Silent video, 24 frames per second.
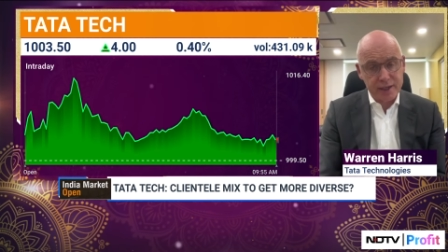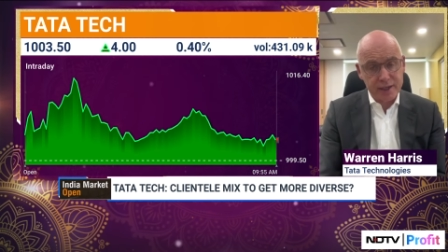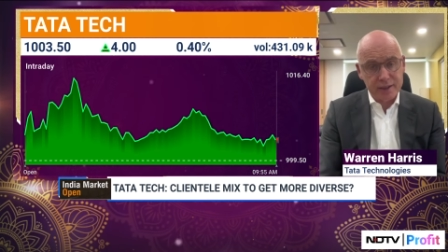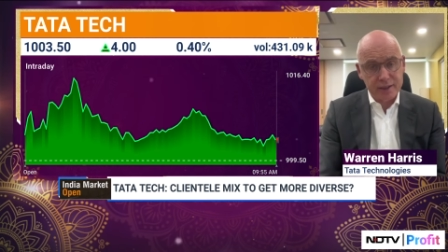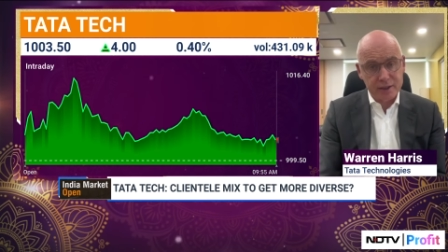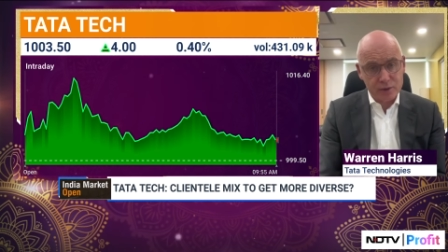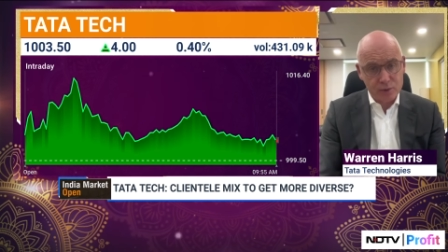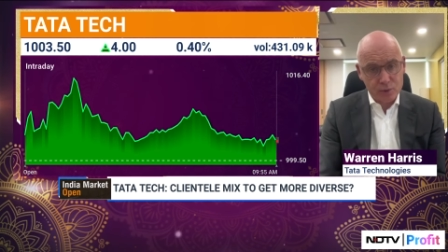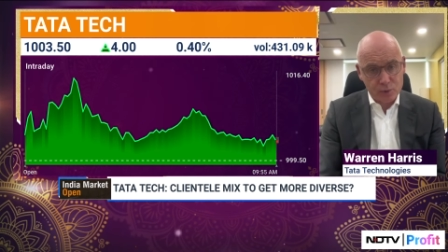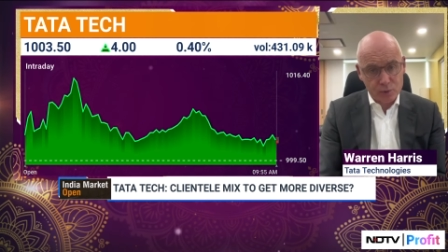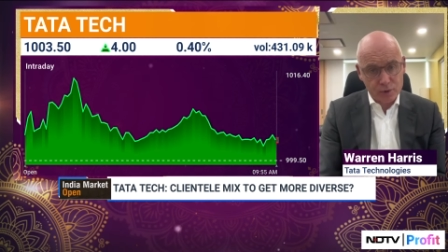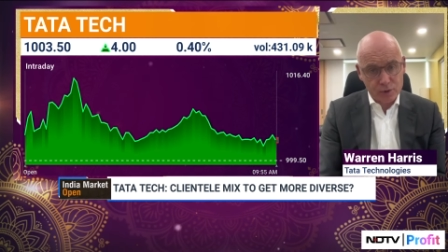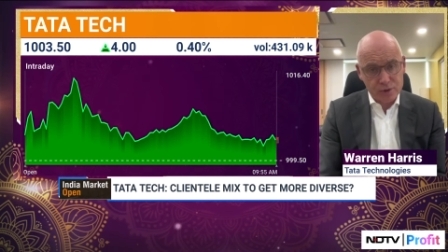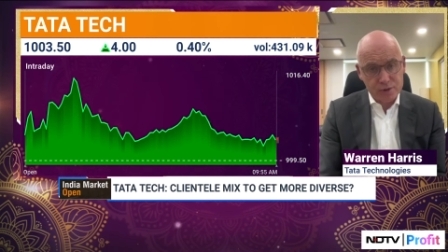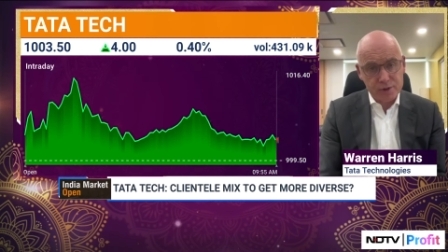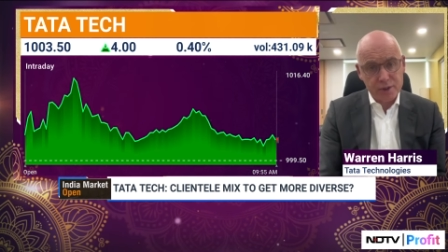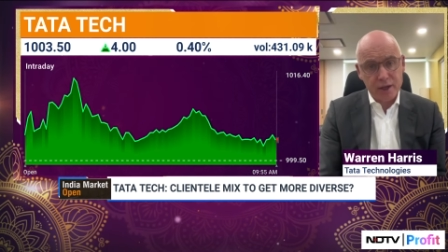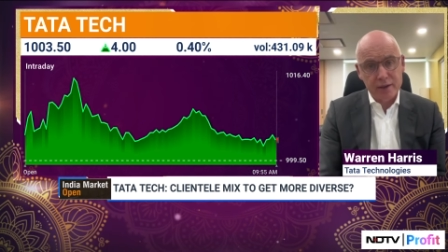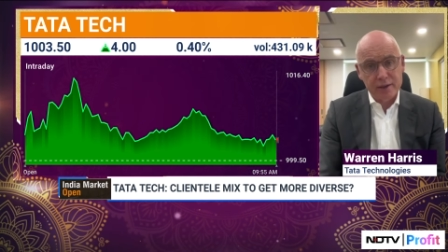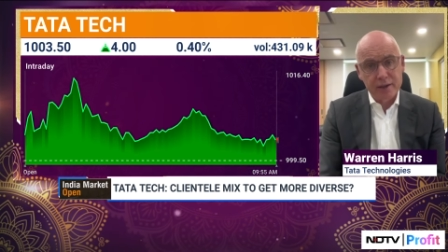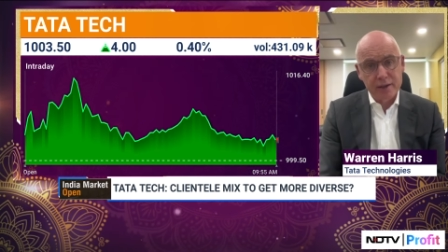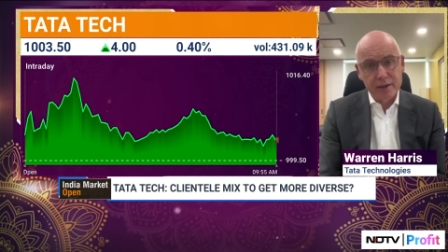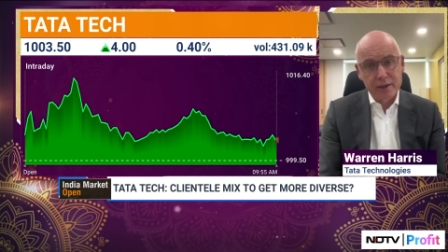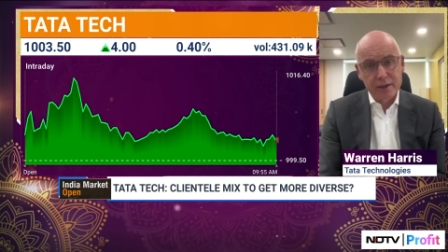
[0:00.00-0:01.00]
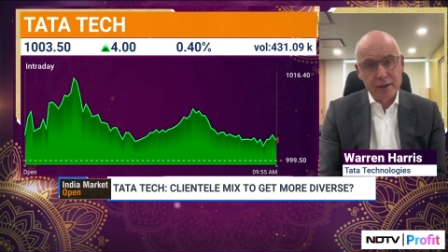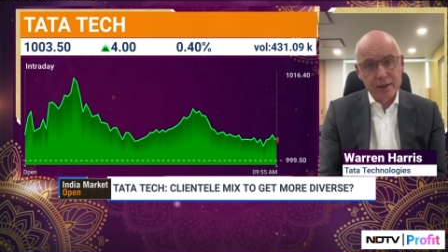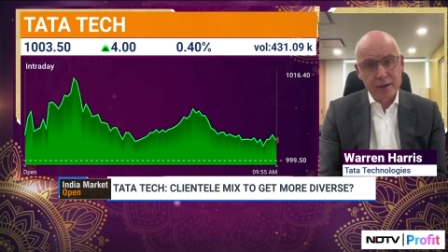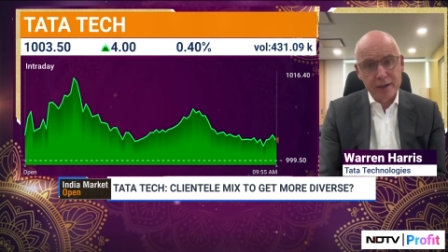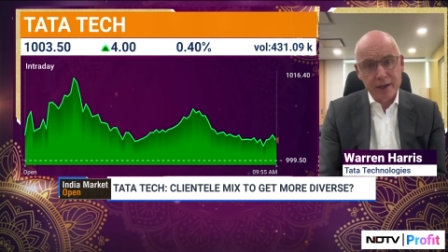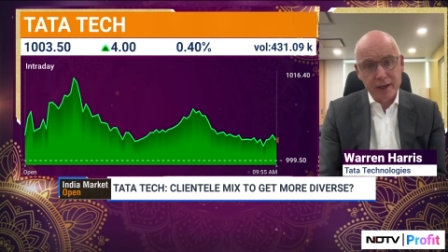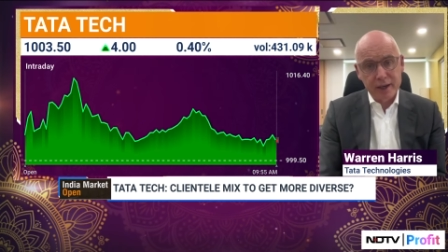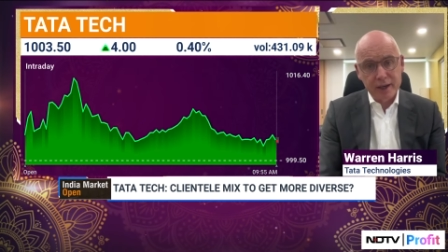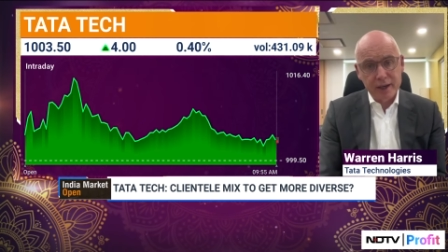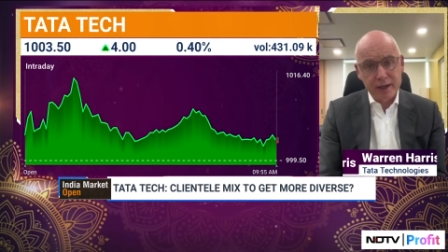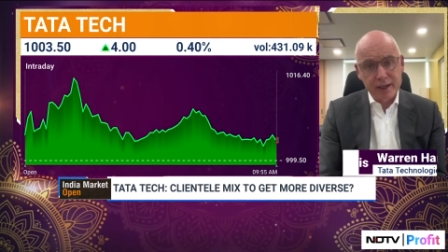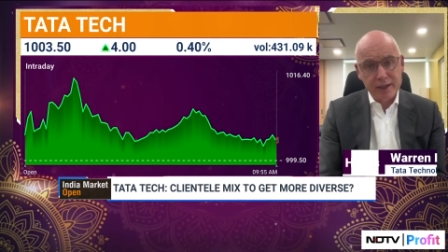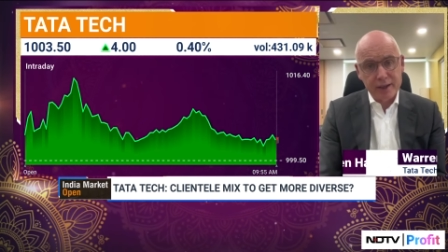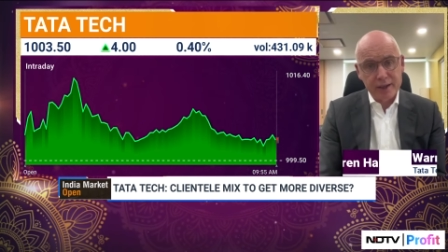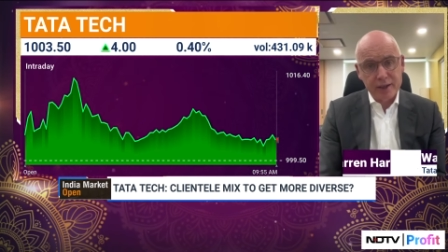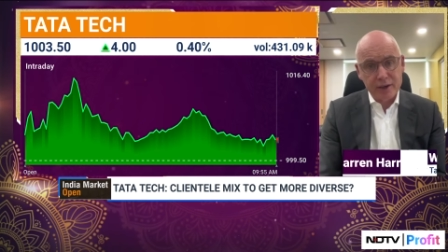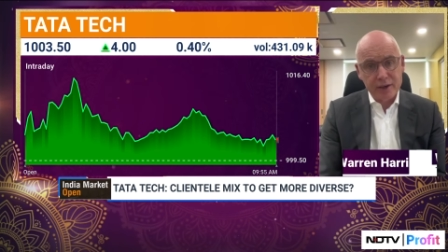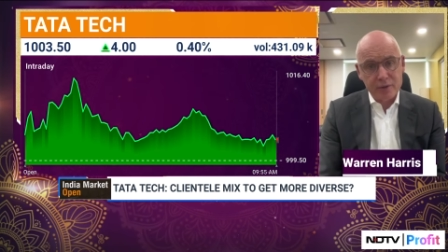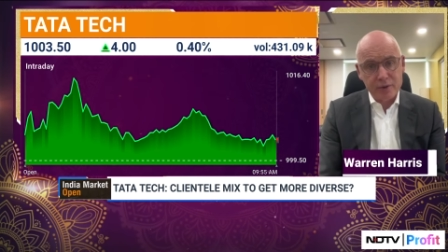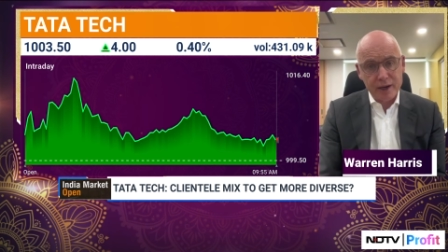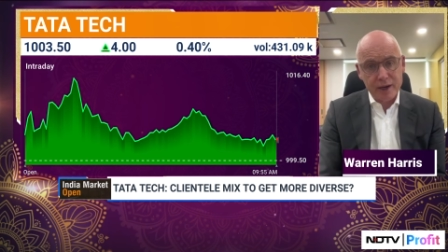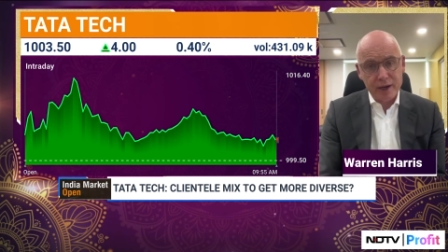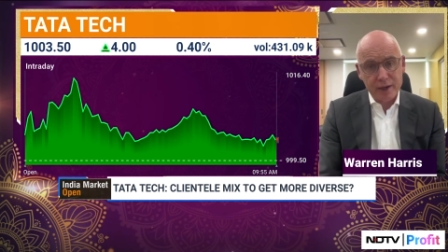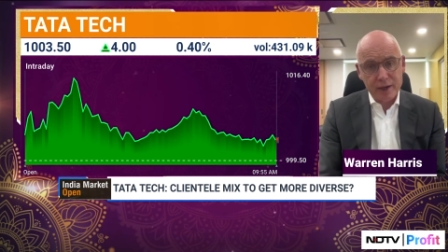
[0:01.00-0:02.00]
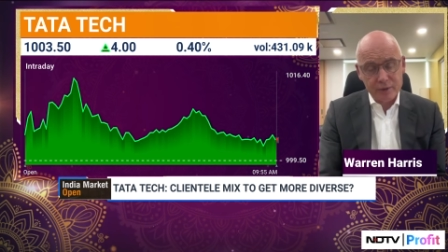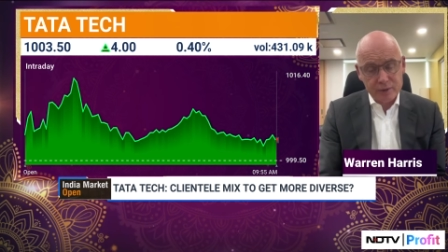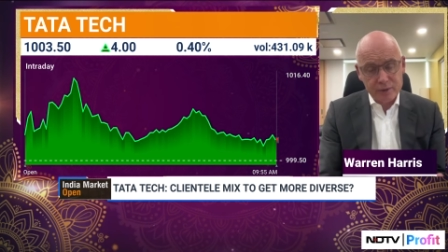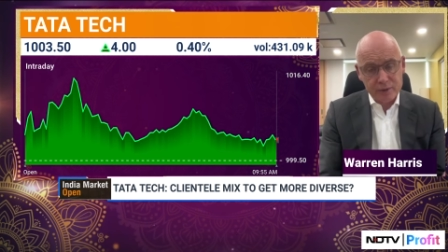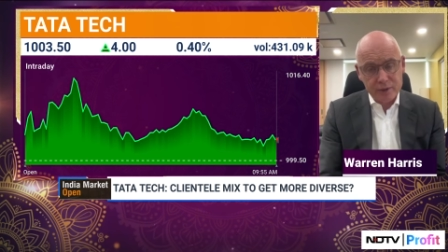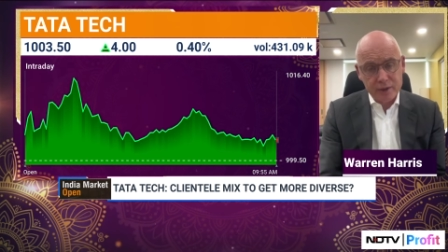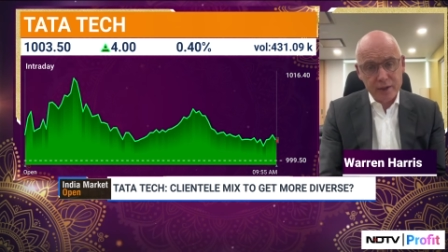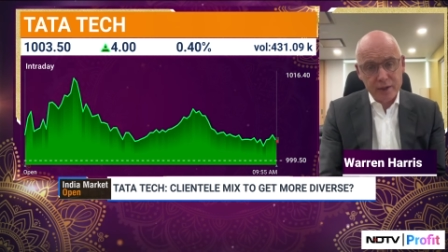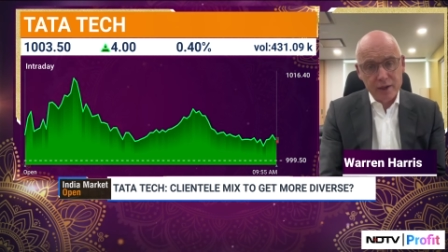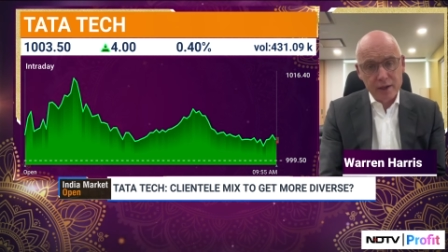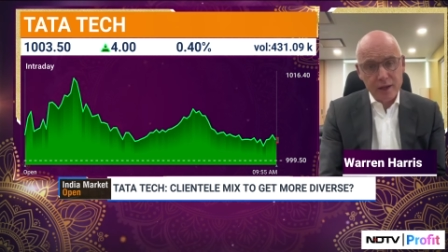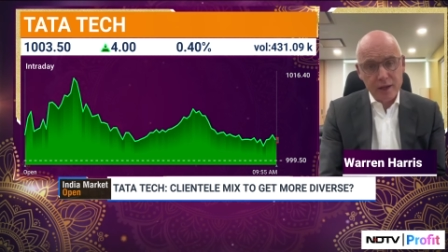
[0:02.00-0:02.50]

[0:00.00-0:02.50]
second quarter in and around